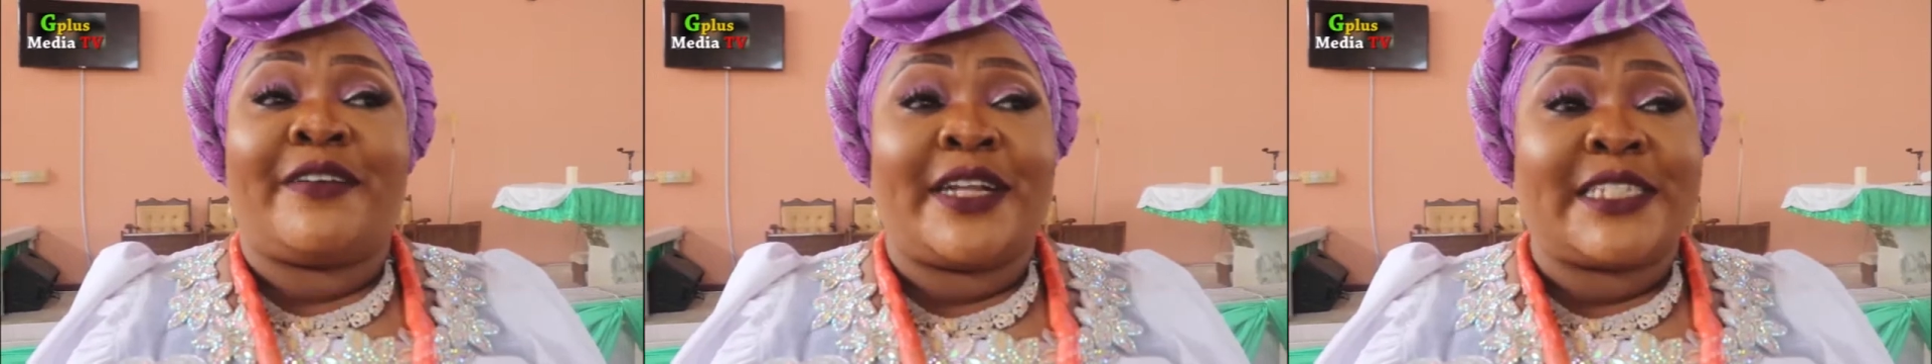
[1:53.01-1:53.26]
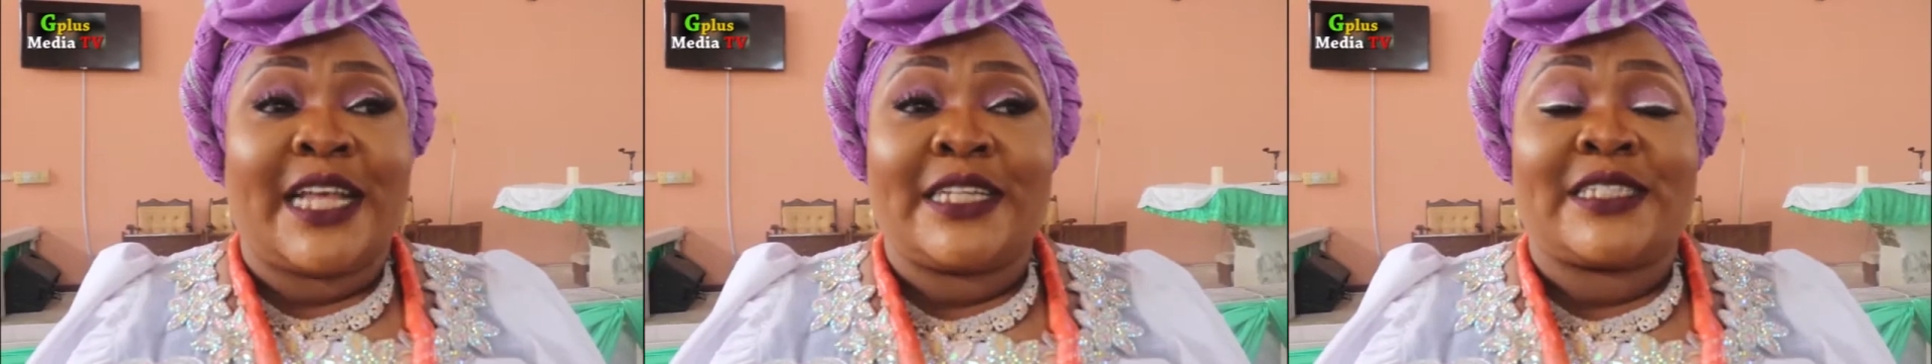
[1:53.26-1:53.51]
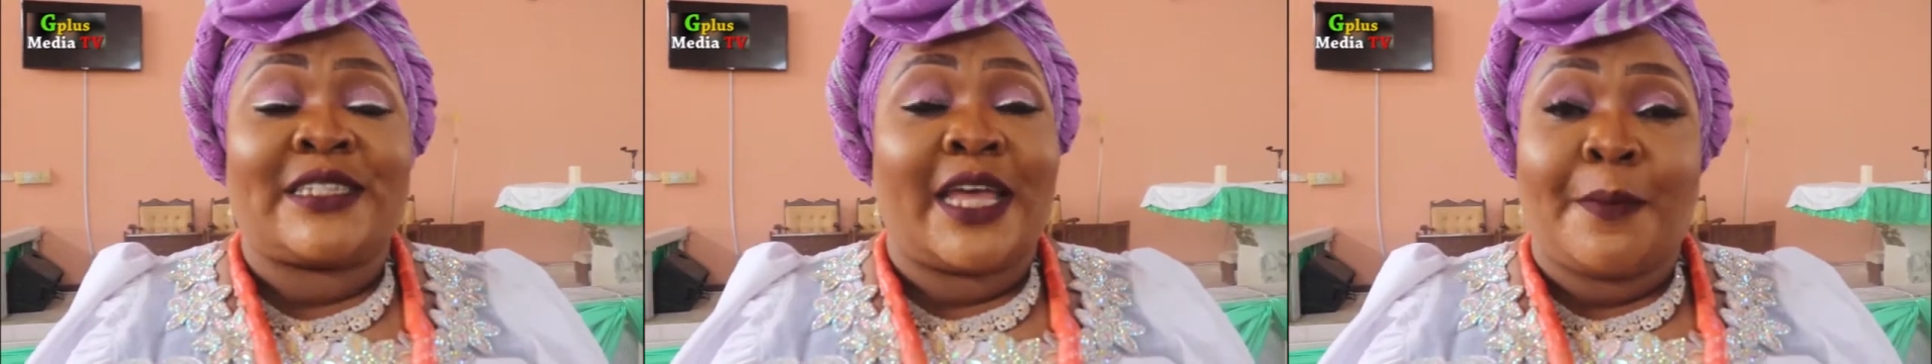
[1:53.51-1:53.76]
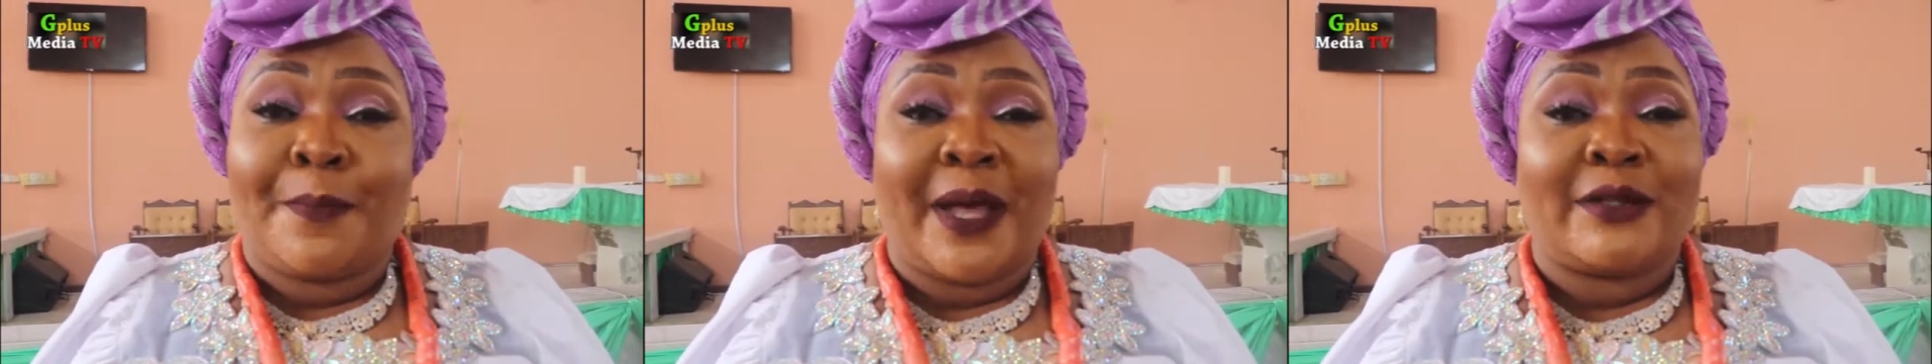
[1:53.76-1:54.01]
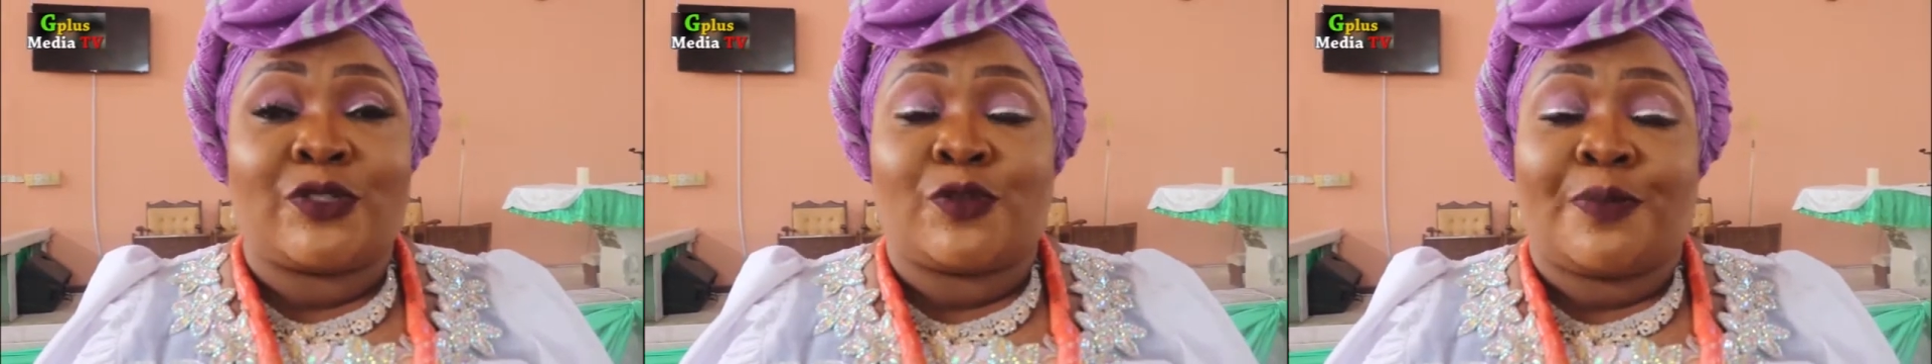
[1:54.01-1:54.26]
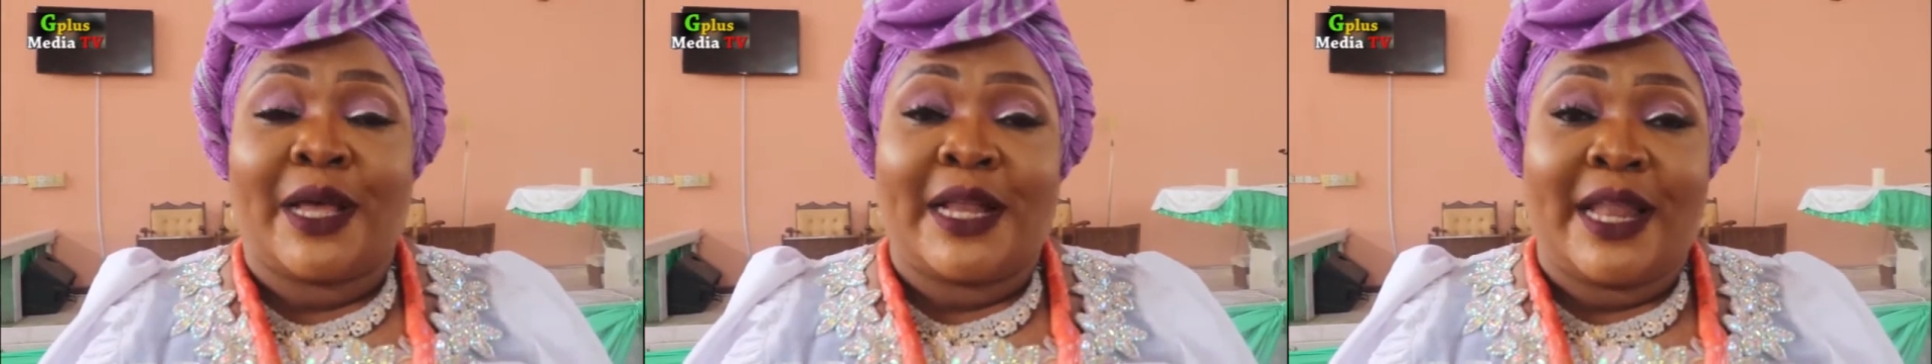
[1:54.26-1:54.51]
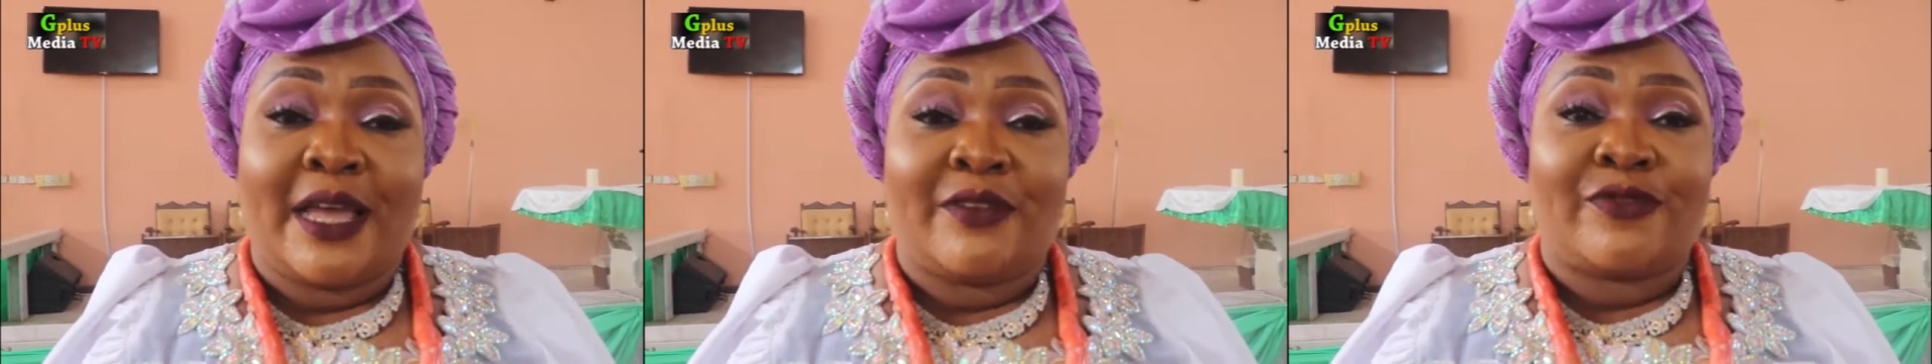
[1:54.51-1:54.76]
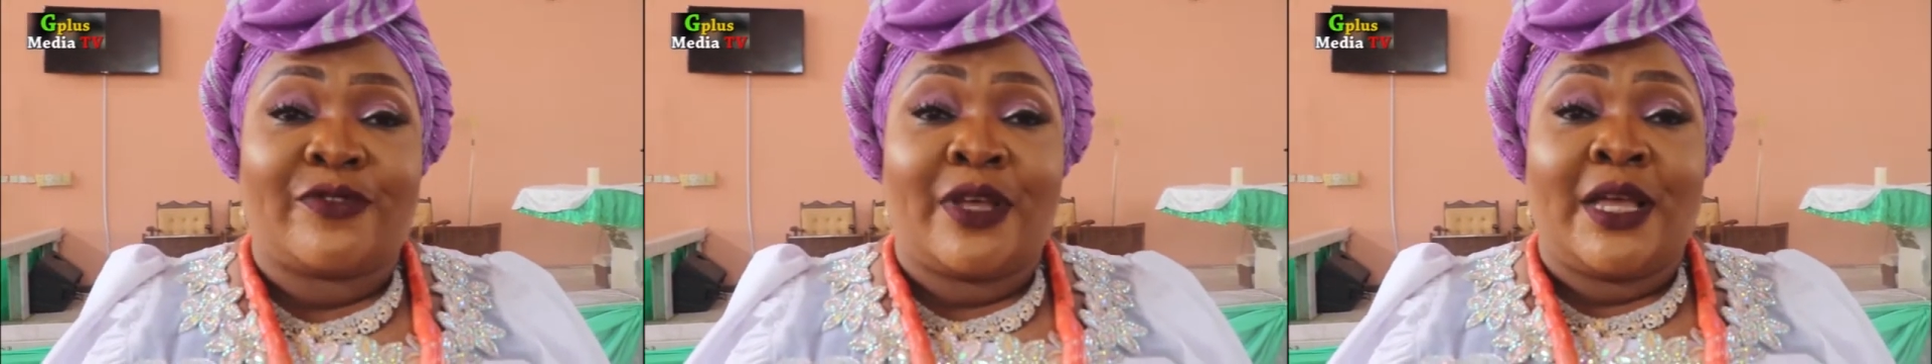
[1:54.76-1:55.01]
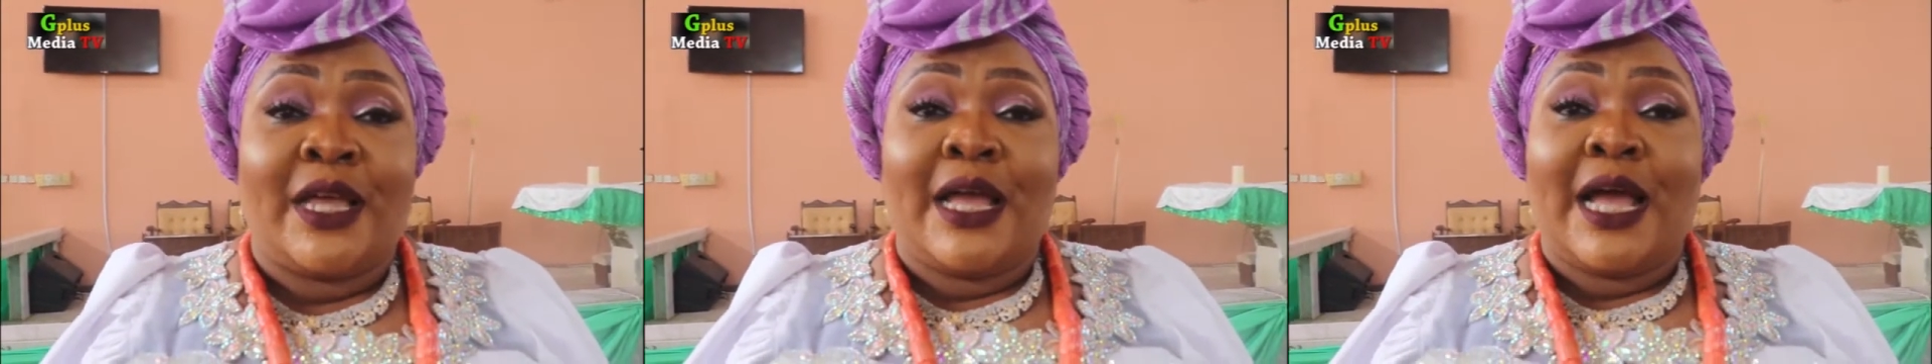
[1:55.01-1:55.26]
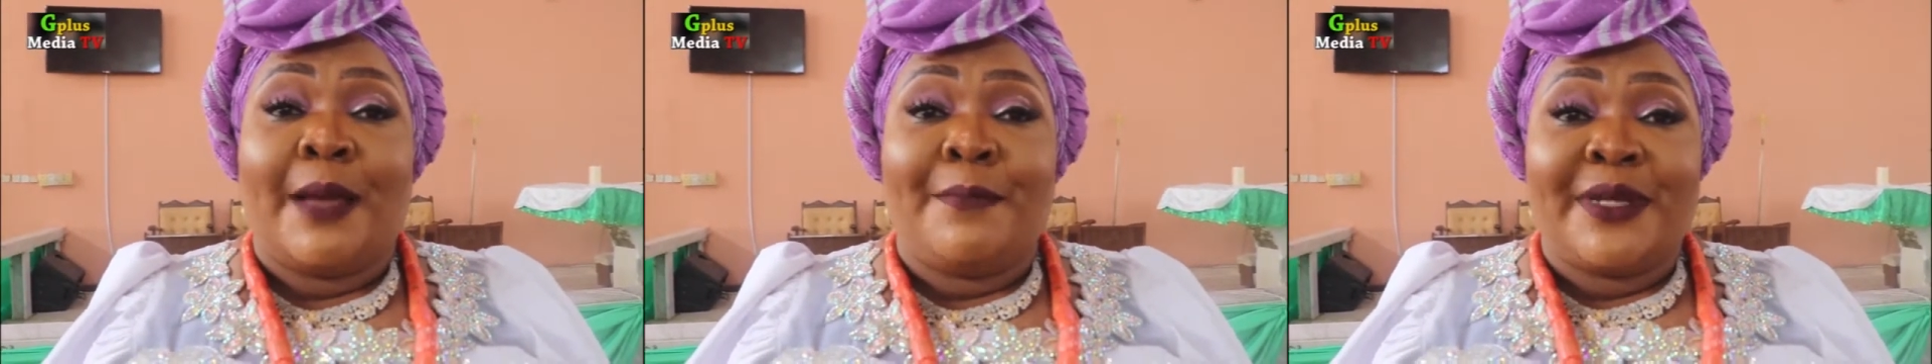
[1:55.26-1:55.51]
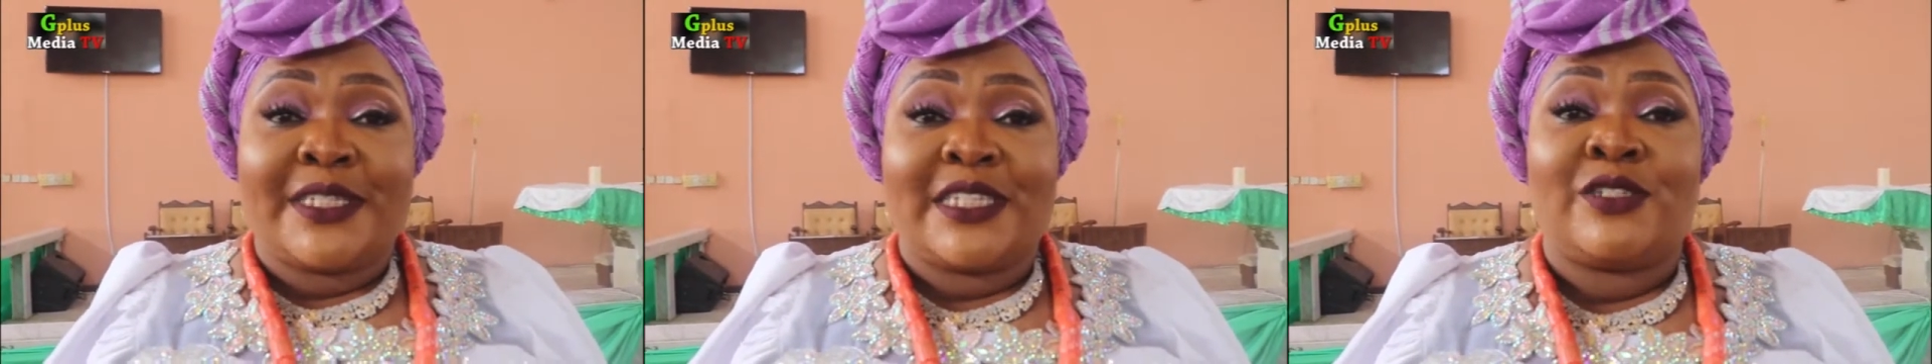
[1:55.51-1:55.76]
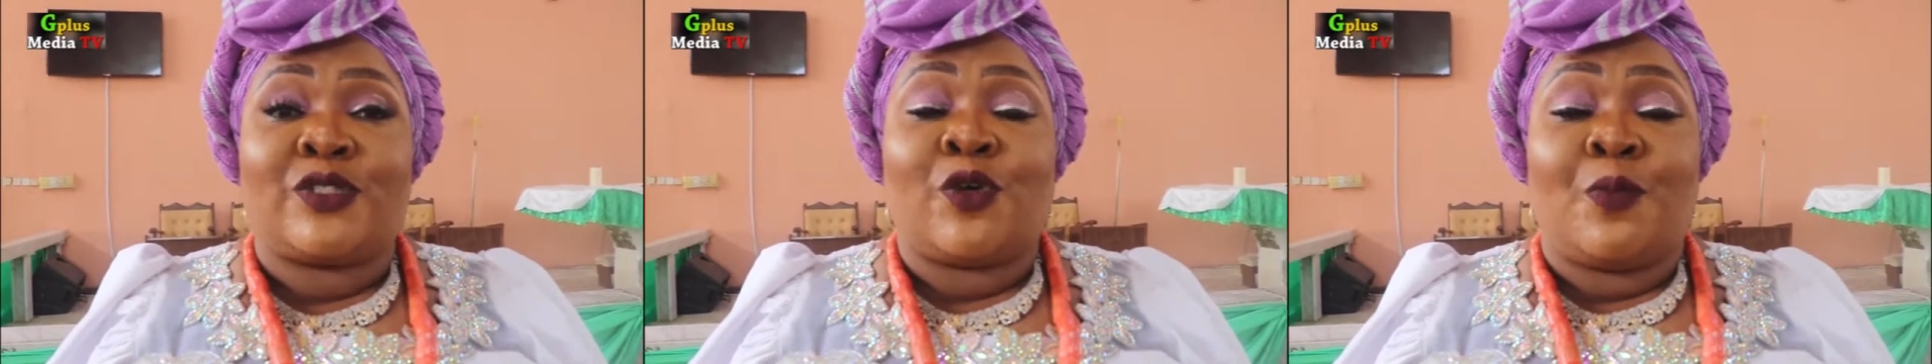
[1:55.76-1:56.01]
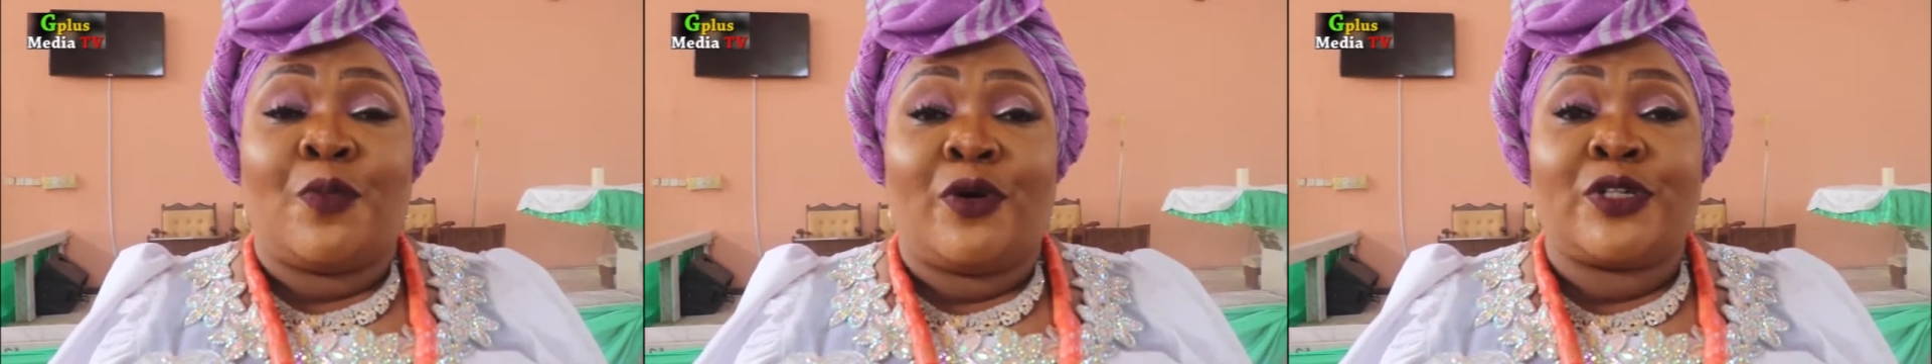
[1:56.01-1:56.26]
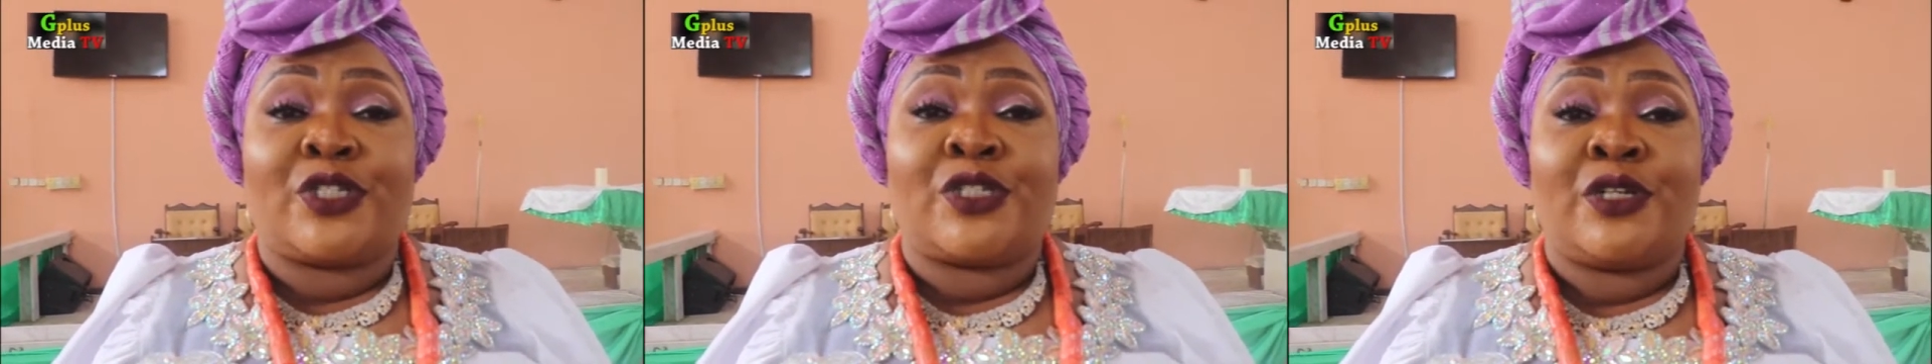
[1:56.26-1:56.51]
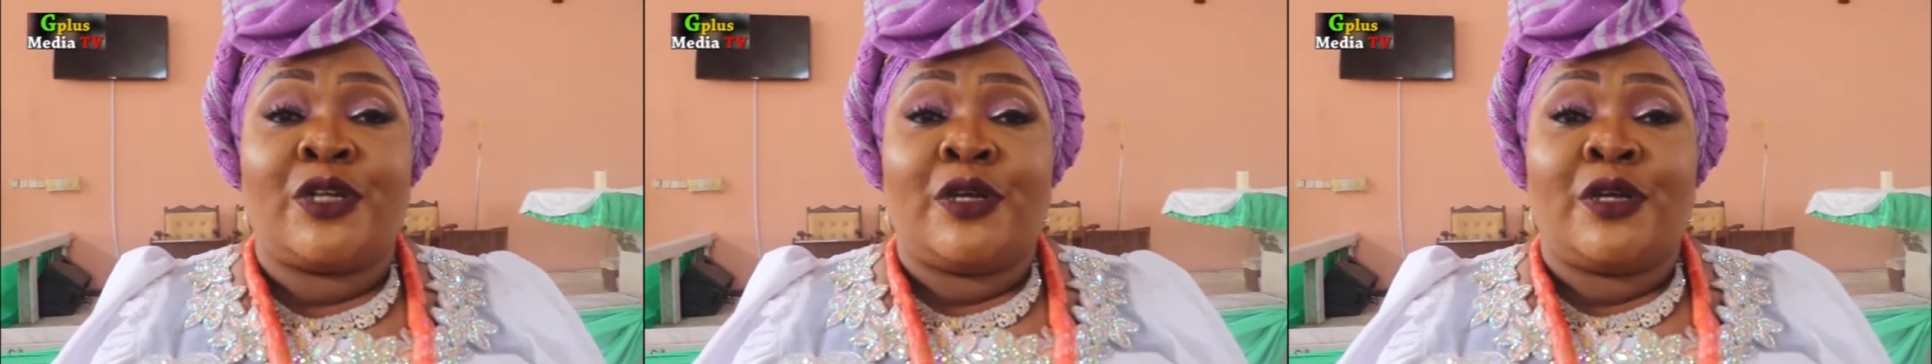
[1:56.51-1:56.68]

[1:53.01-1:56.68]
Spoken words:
greatest helper to my life. I miss him so much.